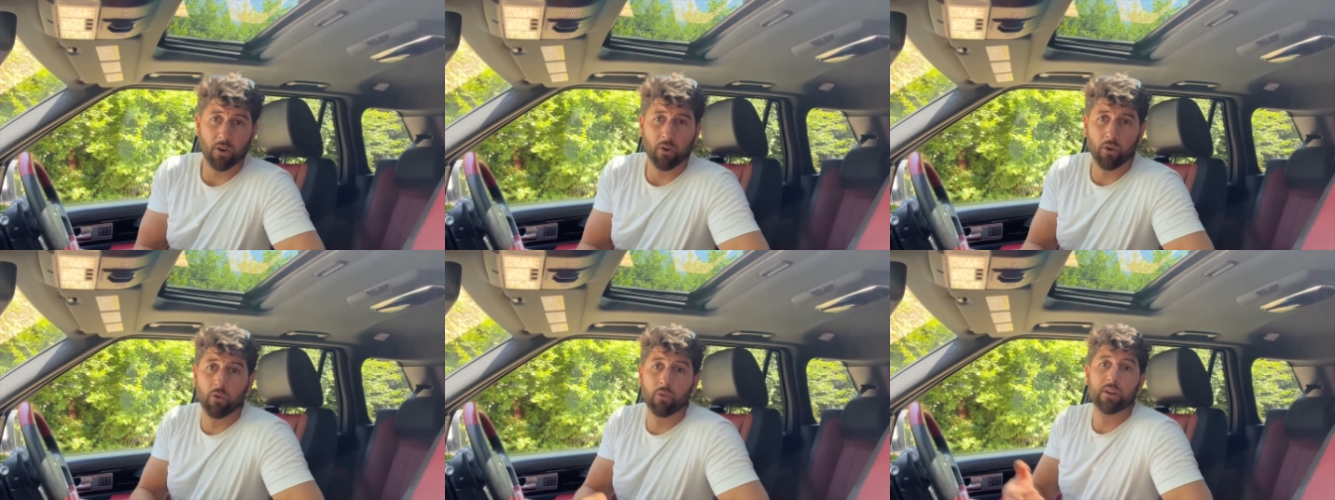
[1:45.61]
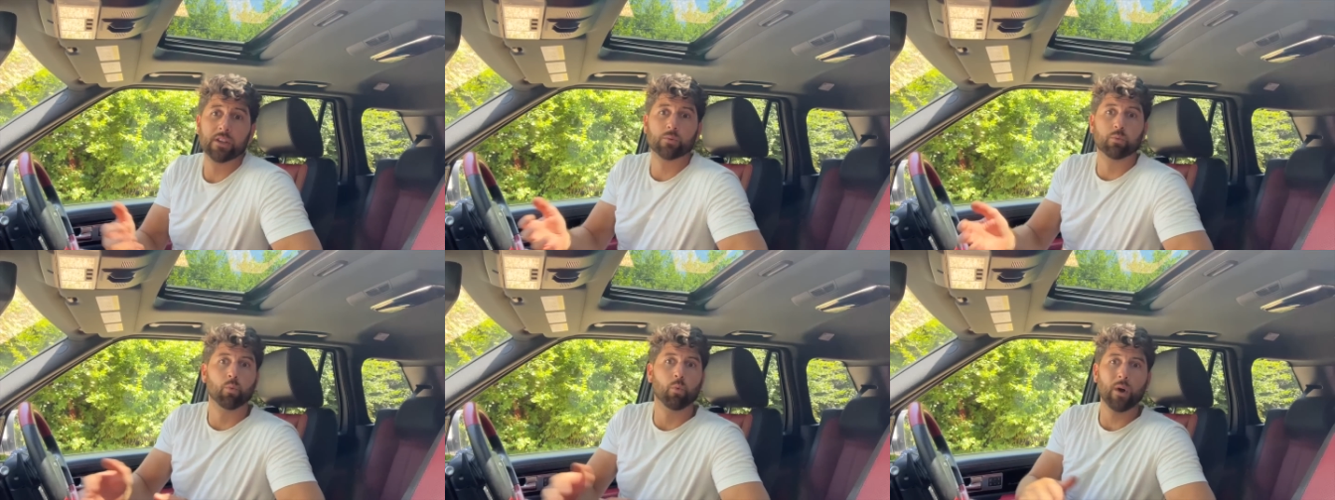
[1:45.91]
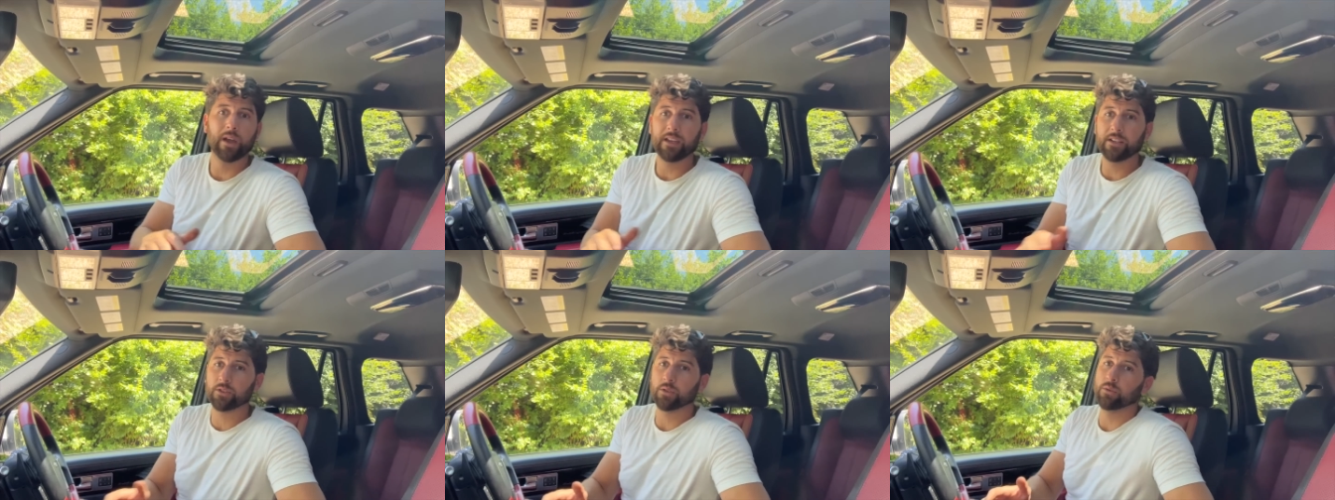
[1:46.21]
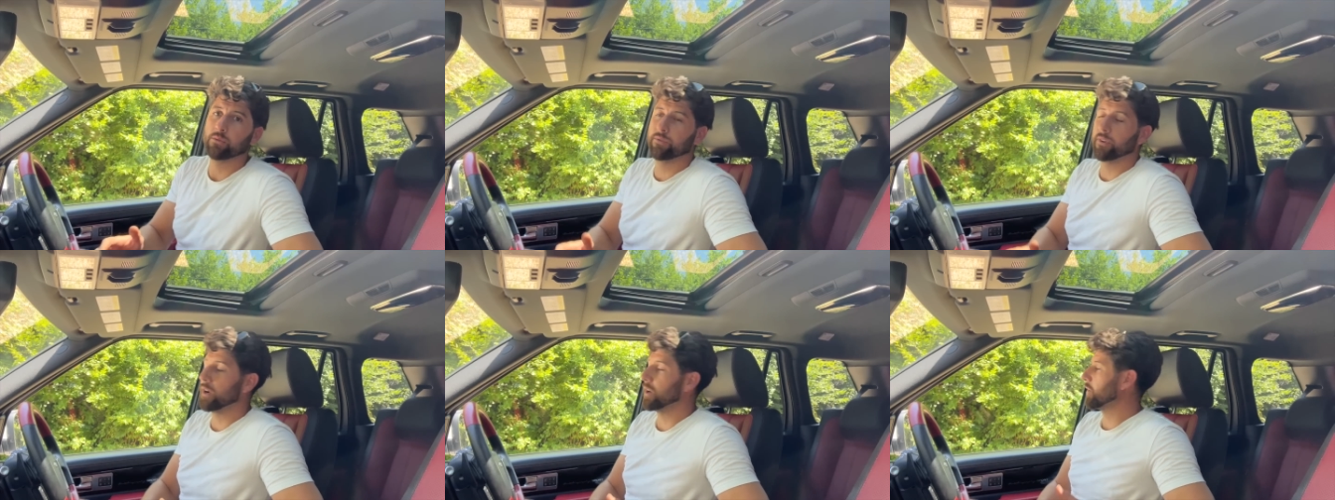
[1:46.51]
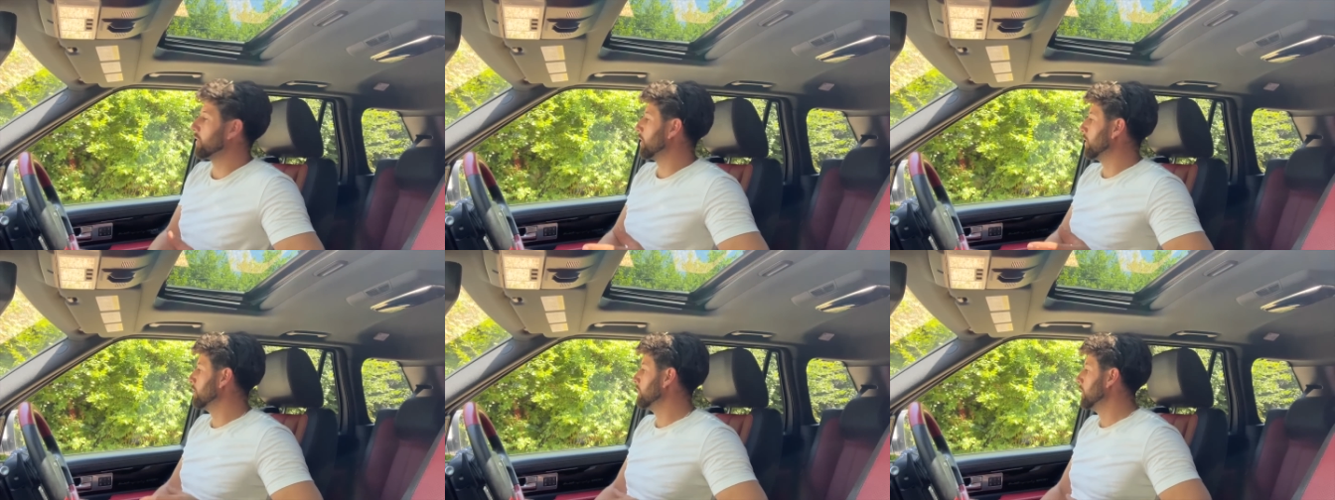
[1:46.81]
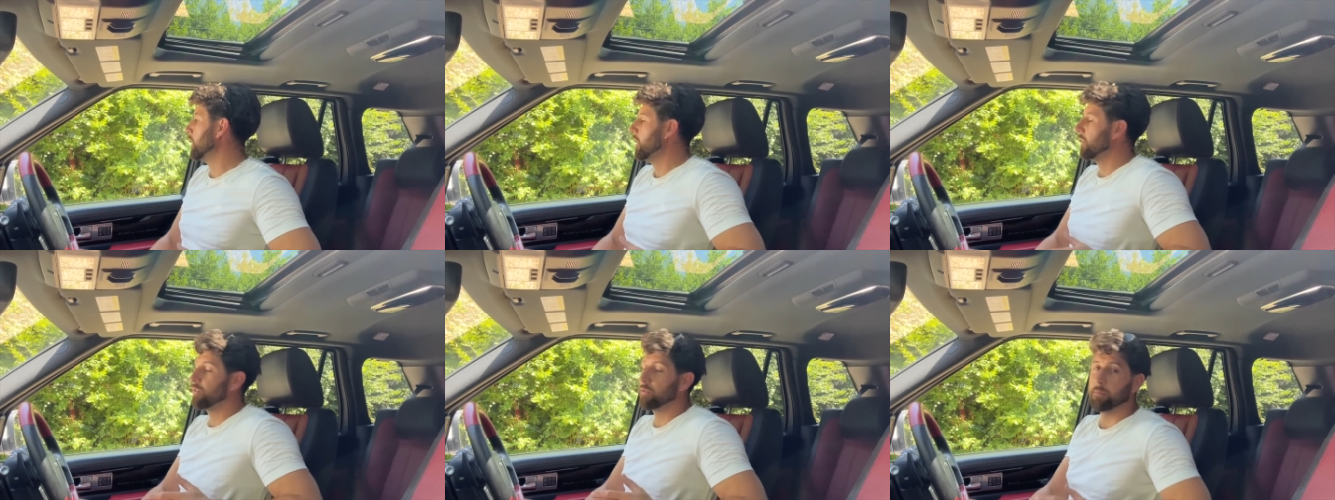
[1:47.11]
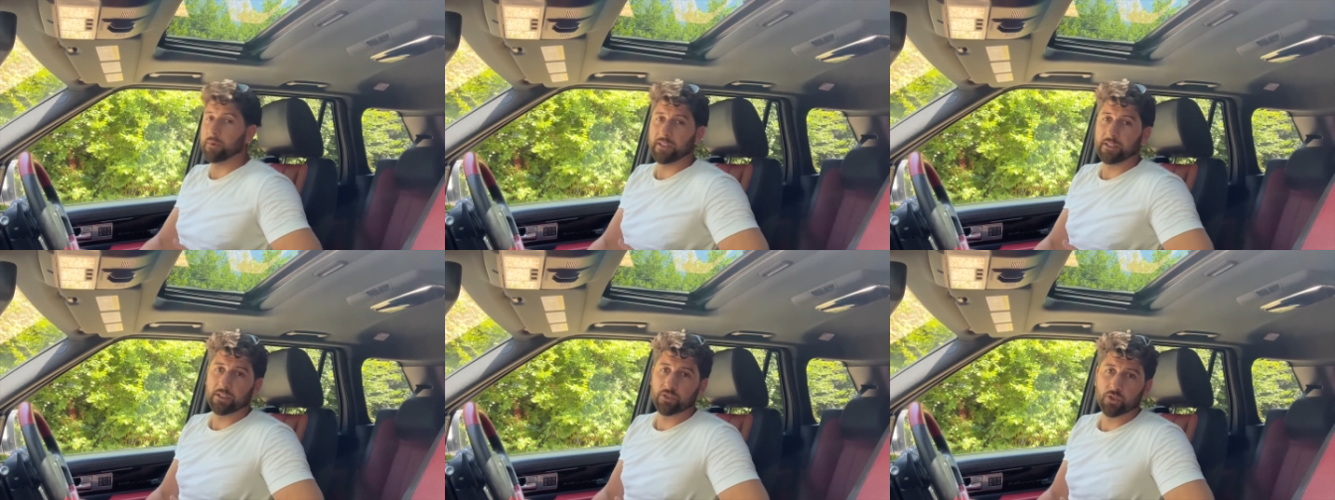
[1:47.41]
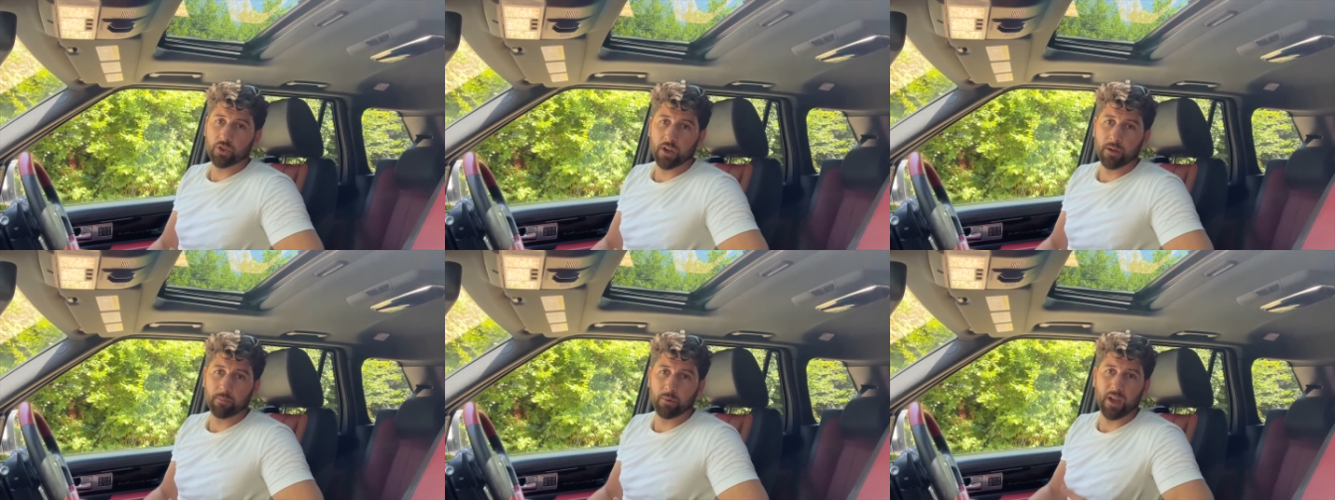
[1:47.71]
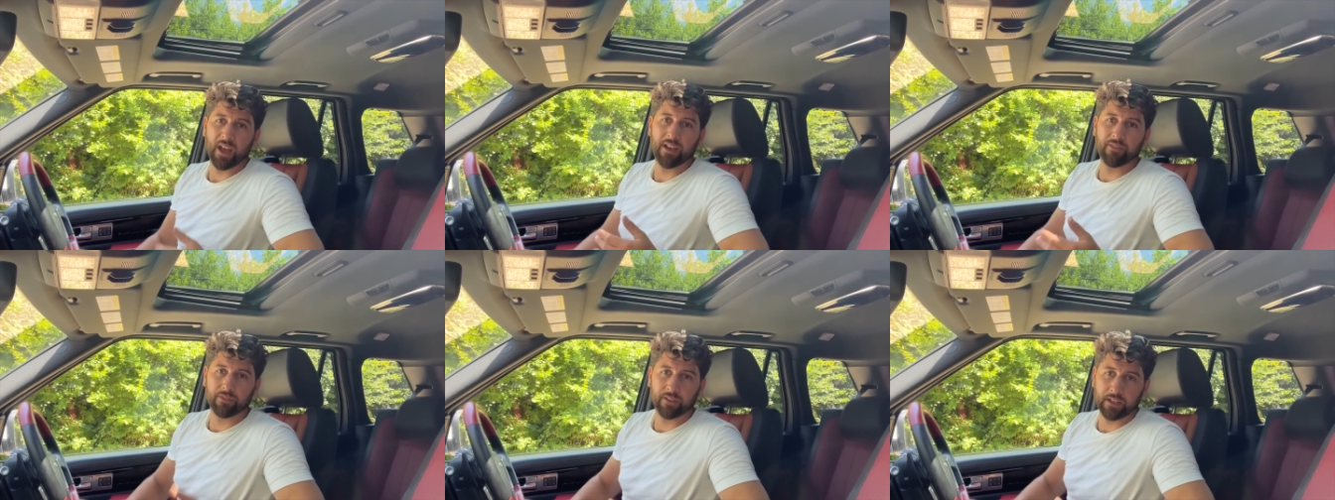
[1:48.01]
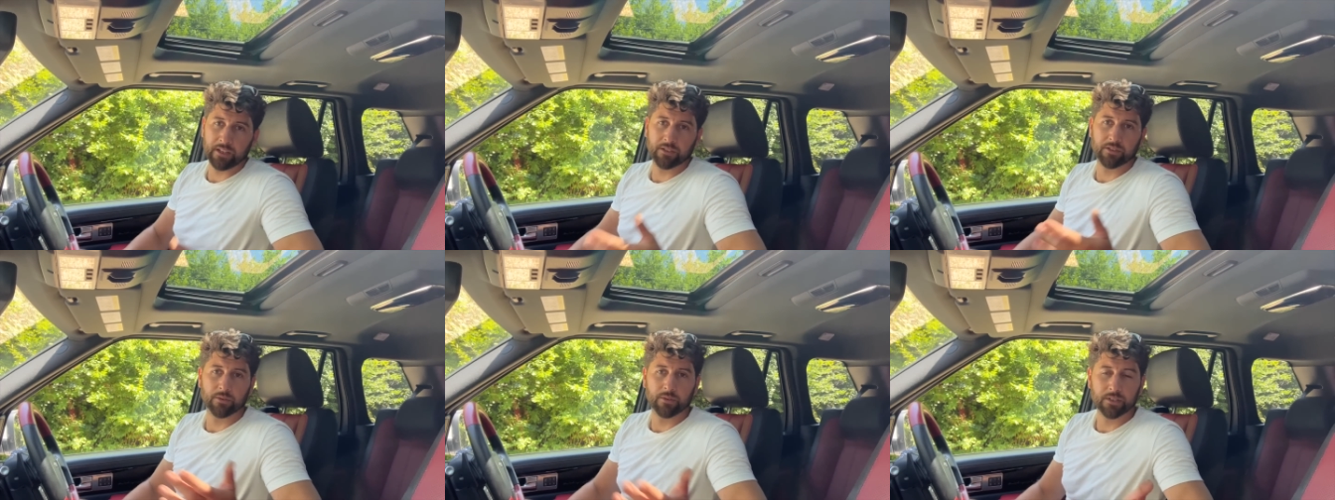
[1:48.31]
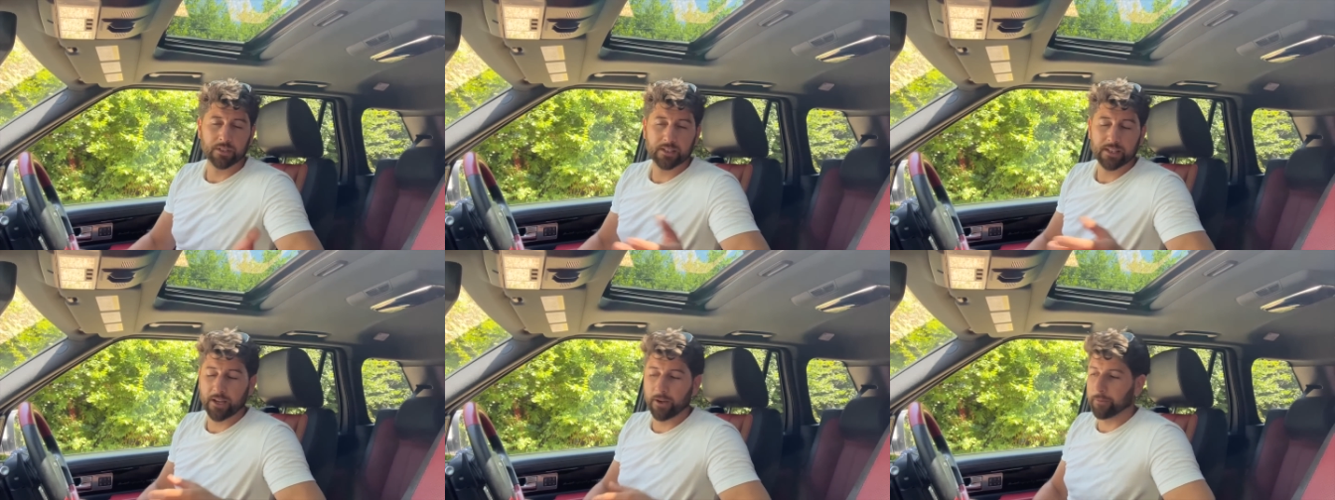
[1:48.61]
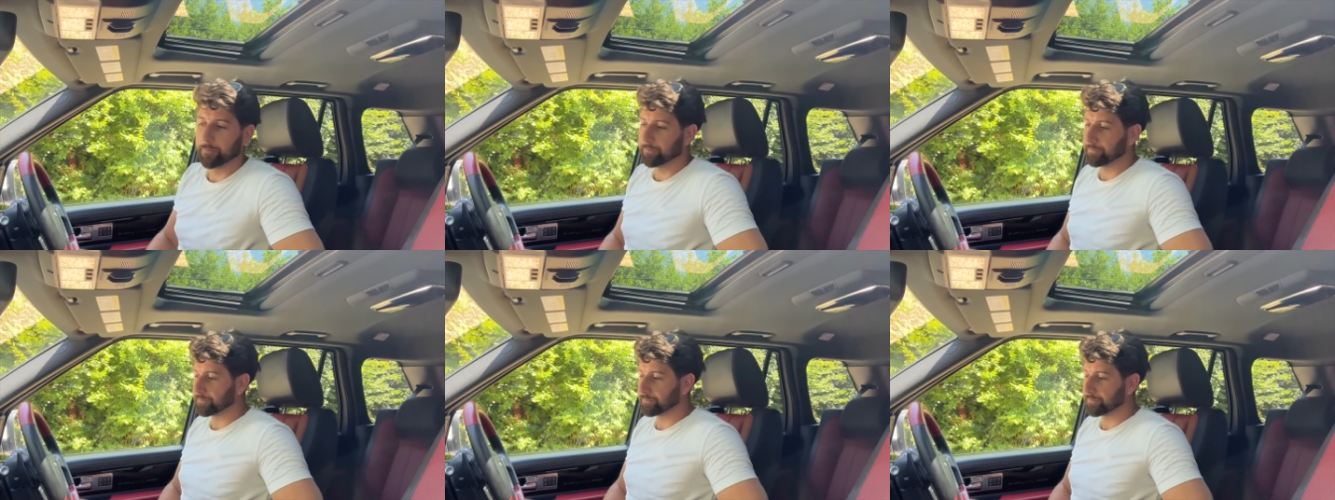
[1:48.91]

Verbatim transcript: or it's way too far gone for me to try and put effort into and sell.